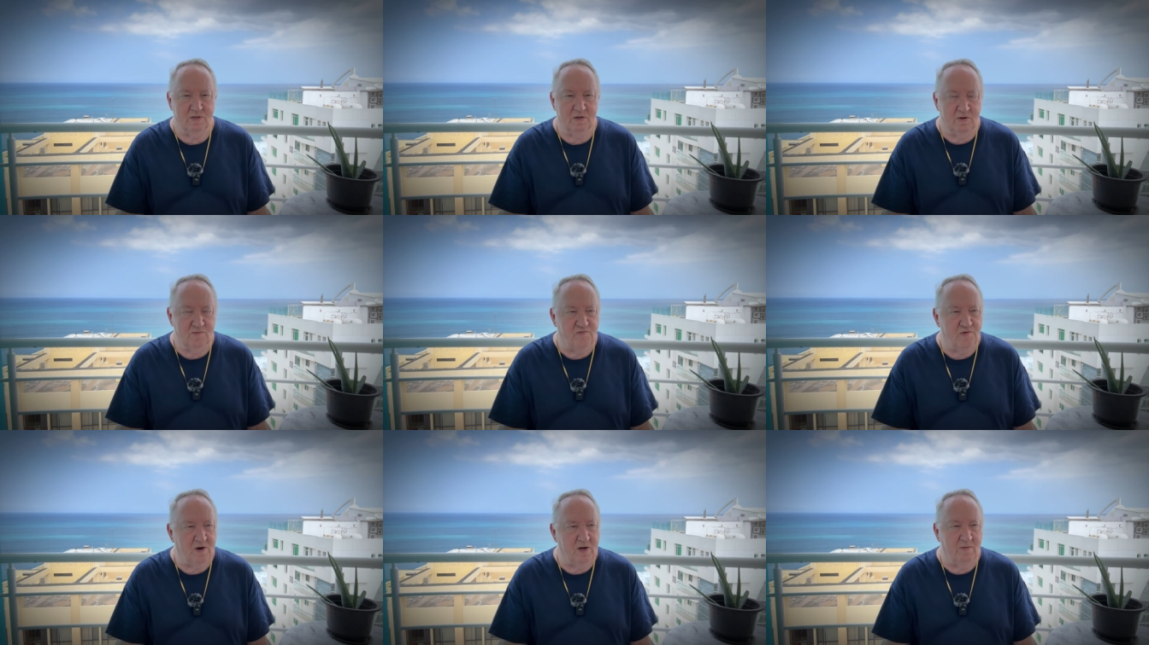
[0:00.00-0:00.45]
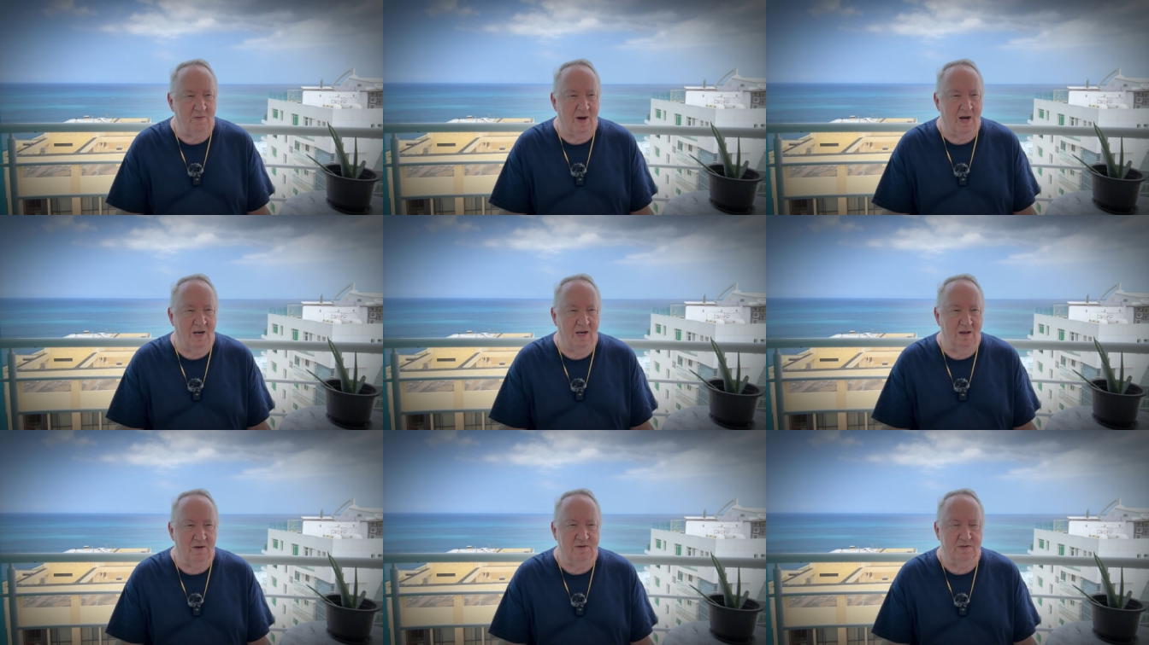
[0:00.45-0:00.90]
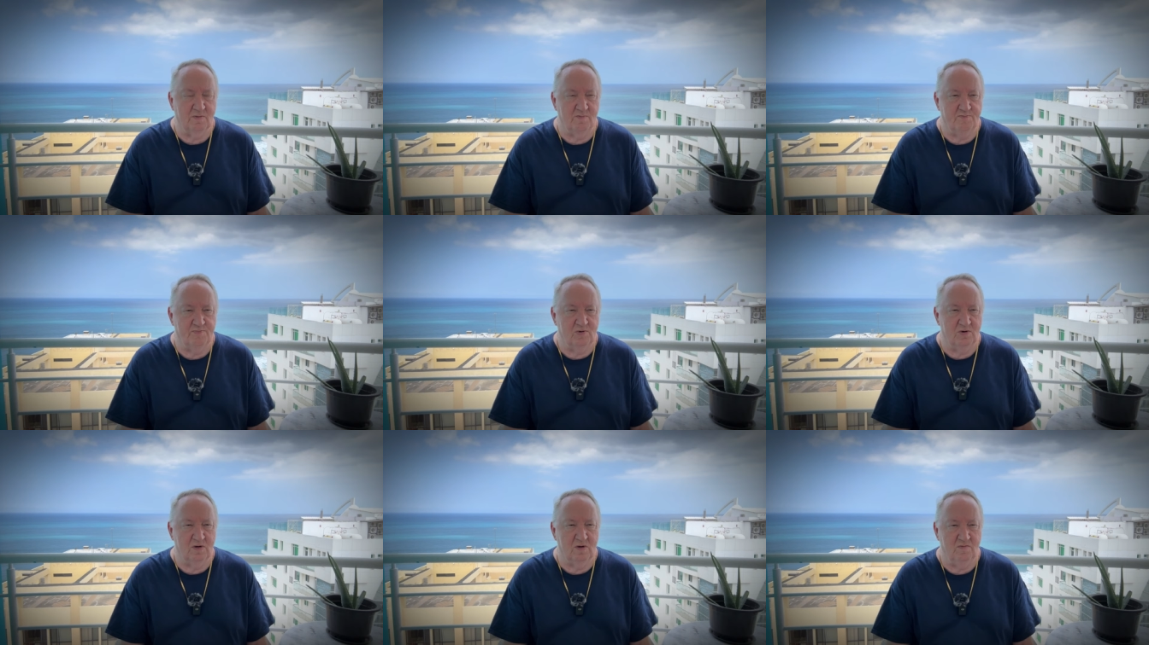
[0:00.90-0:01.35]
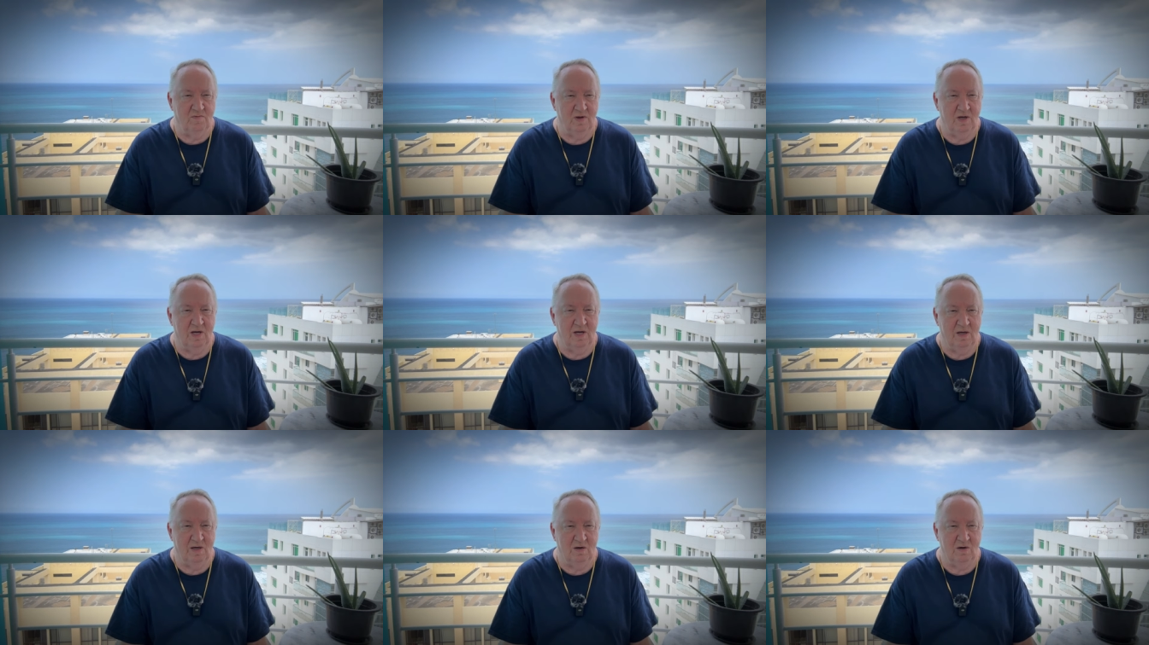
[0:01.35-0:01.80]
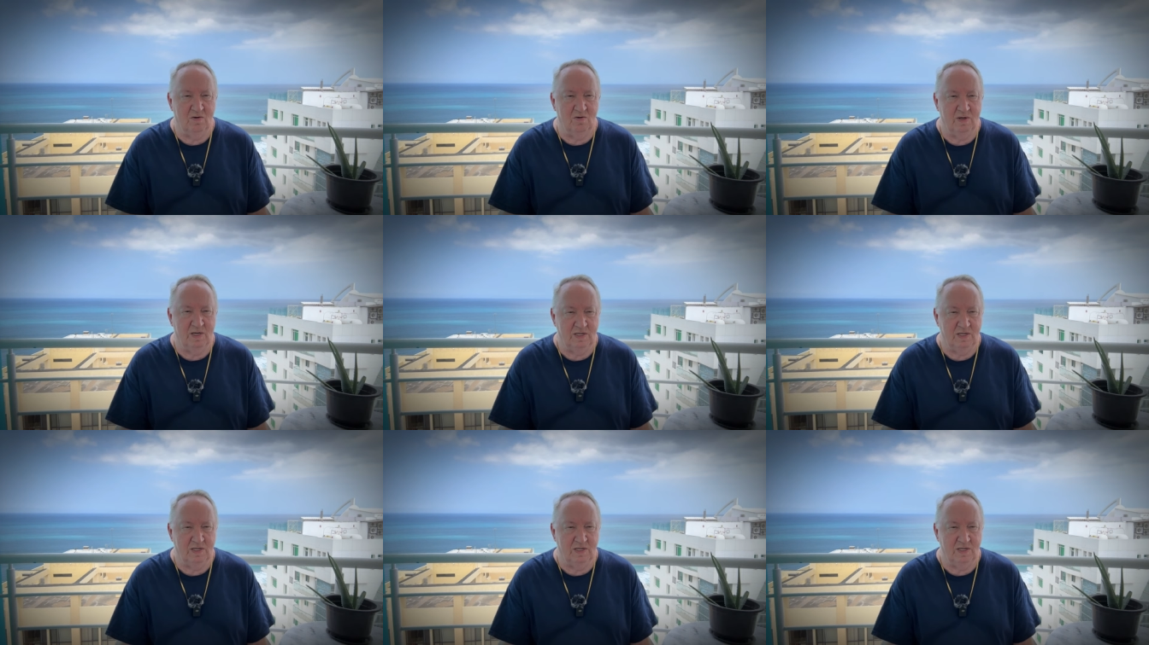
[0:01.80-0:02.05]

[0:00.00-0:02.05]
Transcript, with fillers: Good friend of mine lives in Portoviejo.